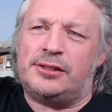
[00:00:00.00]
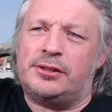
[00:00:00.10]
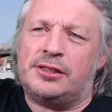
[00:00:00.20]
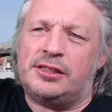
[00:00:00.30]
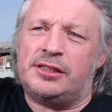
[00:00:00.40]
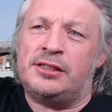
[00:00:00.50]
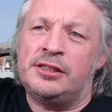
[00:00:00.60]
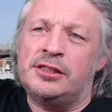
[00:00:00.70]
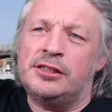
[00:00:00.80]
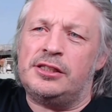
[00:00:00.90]
no kid,
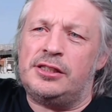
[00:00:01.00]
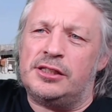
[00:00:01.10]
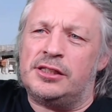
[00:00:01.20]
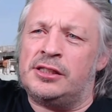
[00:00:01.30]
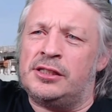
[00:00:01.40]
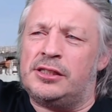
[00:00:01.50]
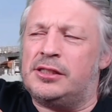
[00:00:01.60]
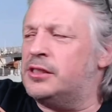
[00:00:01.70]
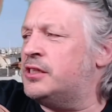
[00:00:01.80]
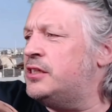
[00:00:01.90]
when have you ever
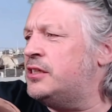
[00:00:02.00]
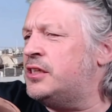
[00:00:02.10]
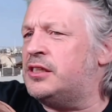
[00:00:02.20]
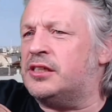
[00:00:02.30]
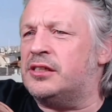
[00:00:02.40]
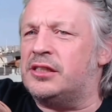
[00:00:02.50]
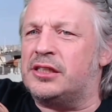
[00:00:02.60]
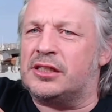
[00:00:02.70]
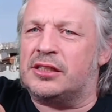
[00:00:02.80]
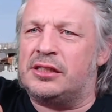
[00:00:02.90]
heard of the king's head
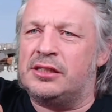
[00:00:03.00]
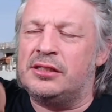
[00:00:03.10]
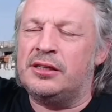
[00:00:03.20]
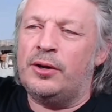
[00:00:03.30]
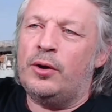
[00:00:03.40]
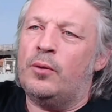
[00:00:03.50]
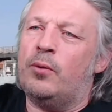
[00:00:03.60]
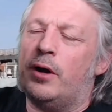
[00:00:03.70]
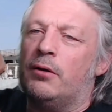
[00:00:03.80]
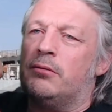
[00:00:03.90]
coming off?
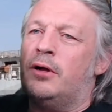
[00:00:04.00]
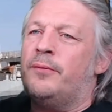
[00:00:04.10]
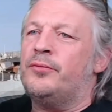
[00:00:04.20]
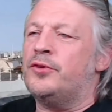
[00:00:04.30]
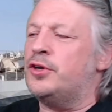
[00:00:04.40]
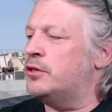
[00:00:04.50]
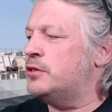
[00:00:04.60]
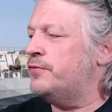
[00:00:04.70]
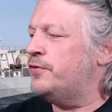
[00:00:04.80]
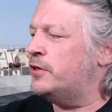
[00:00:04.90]
Well,
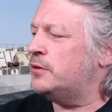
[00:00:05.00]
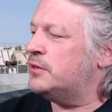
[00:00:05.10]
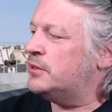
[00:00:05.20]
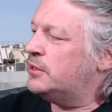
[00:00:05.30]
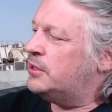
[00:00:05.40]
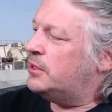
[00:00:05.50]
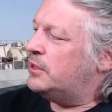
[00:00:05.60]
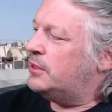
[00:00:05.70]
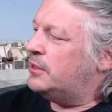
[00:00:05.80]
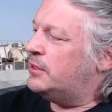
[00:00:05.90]
Charles I.
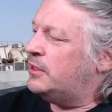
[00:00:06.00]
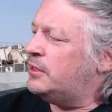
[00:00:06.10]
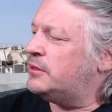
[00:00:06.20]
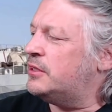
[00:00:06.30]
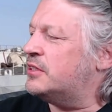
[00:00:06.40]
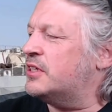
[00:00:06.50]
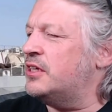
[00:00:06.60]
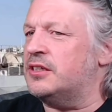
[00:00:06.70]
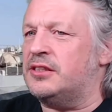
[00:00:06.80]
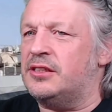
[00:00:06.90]
He was just the
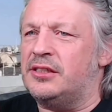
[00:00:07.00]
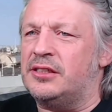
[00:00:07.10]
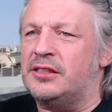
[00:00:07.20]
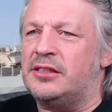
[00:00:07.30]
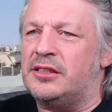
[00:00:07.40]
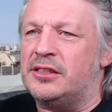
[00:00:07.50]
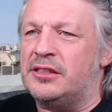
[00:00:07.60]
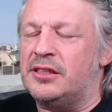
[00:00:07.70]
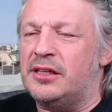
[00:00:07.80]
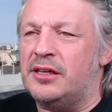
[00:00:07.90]
king of England,
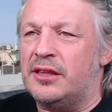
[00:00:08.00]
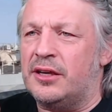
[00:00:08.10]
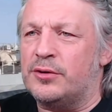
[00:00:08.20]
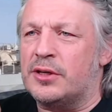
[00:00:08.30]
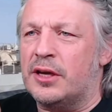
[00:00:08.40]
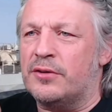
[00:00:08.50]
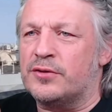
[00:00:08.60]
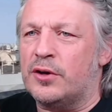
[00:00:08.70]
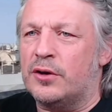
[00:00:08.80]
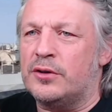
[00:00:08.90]
Richard. I think he was king
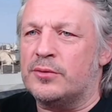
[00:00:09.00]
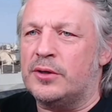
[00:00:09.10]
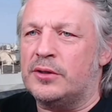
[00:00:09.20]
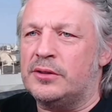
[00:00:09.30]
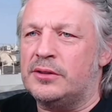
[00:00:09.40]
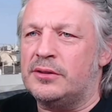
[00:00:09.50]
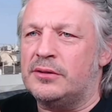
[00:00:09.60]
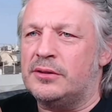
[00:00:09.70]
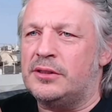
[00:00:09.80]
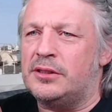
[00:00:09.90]
of Scotland as well.
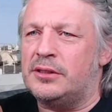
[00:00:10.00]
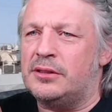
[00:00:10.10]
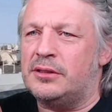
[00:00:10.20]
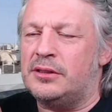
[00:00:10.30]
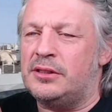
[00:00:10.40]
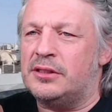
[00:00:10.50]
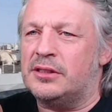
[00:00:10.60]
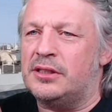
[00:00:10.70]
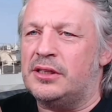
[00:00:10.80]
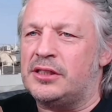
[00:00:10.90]
Well,
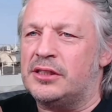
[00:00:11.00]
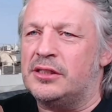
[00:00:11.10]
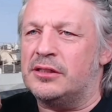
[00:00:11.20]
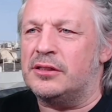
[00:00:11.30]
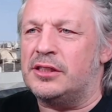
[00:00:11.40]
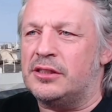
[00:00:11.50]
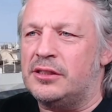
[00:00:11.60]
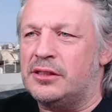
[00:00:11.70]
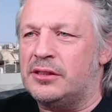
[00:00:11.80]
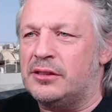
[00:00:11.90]
I'm the king of the world,
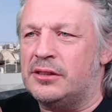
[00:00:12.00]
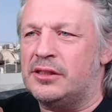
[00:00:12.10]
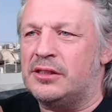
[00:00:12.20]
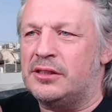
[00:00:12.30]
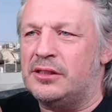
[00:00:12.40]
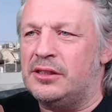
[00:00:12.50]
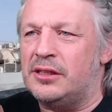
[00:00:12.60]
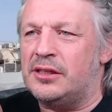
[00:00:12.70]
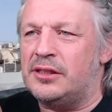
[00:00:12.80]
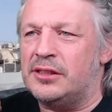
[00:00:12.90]
so
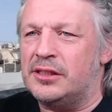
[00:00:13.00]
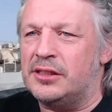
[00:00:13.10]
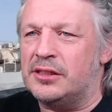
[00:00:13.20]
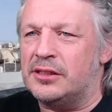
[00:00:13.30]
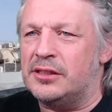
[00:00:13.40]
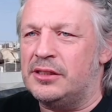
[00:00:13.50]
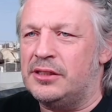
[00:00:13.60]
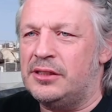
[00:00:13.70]
yeah, I'm the king of the world.